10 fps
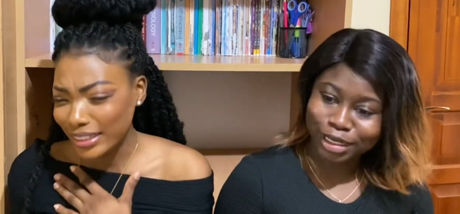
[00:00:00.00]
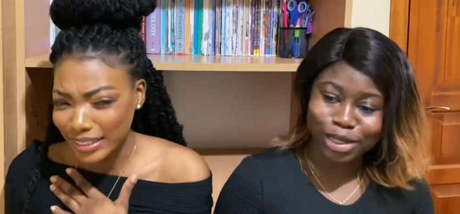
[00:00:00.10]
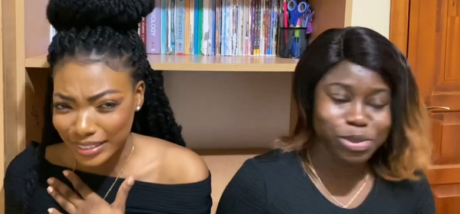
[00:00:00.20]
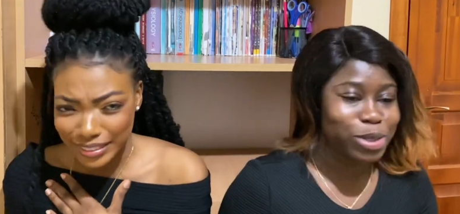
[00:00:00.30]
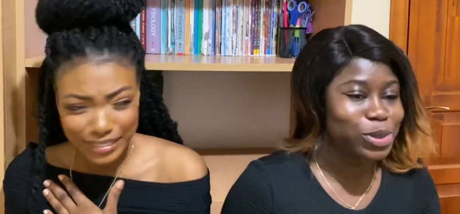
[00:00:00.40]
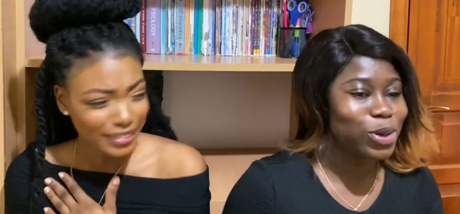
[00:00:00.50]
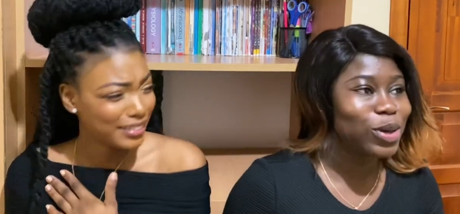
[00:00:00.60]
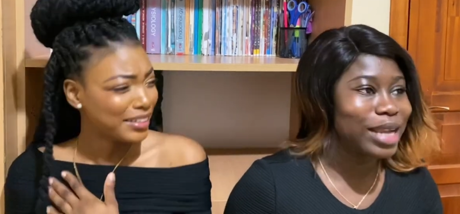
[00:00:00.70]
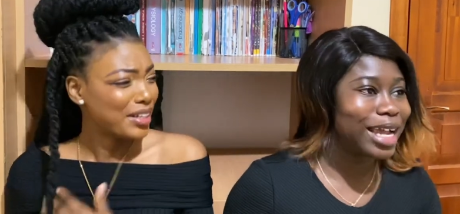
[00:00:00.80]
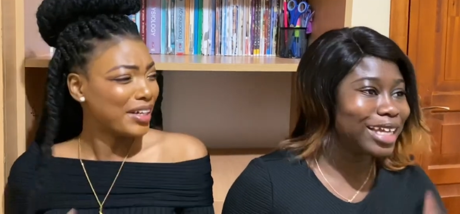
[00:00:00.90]
Speaker 1: it was
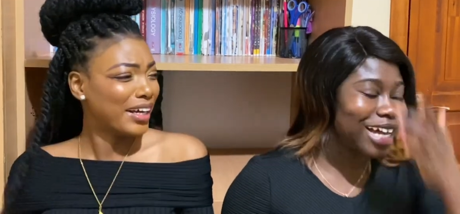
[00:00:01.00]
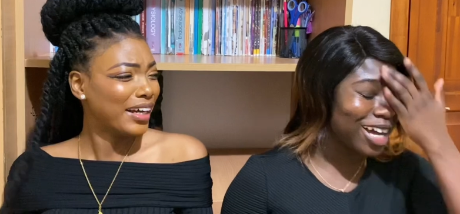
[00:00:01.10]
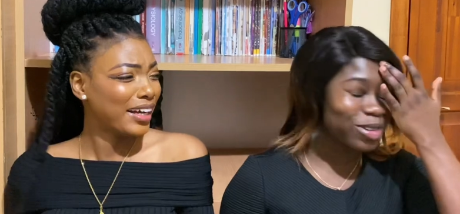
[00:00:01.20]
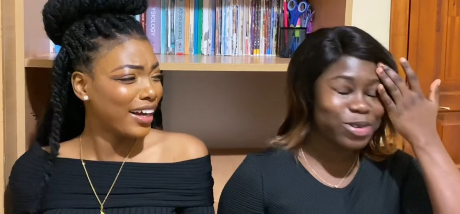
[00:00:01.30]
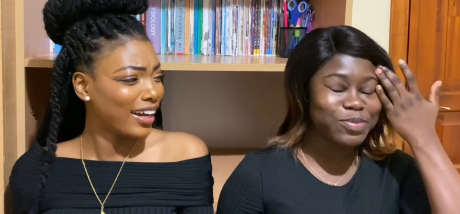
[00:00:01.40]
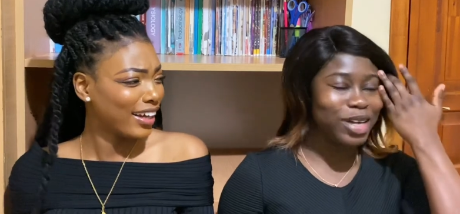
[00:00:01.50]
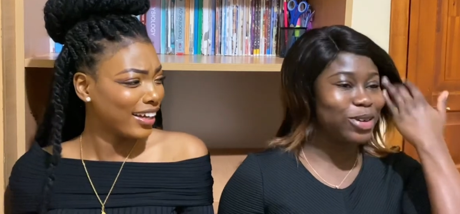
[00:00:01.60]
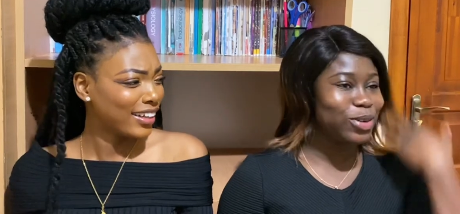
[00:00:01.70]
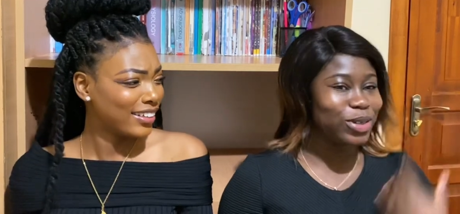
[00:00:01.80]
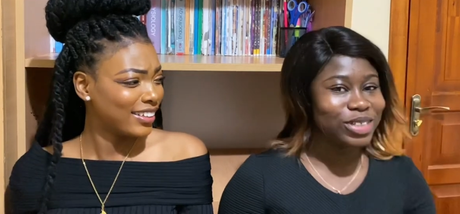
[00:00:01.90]
so like, oh
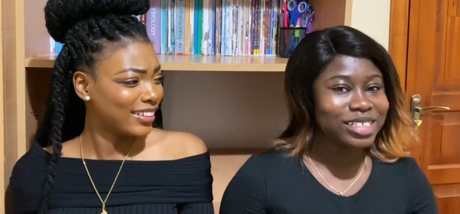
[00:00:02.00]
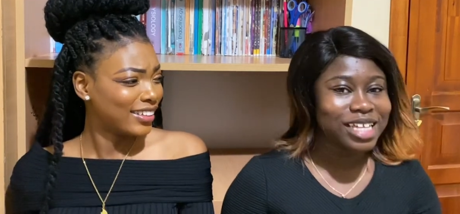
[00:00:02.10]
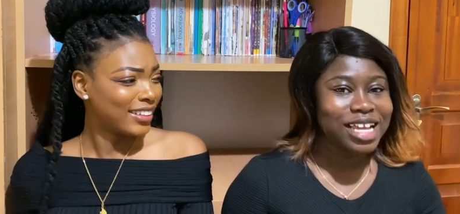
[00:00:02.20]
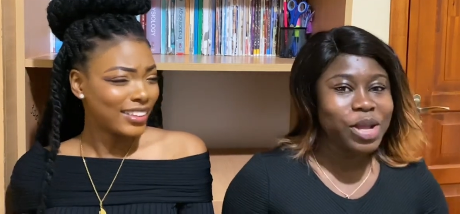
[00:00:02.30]
my god.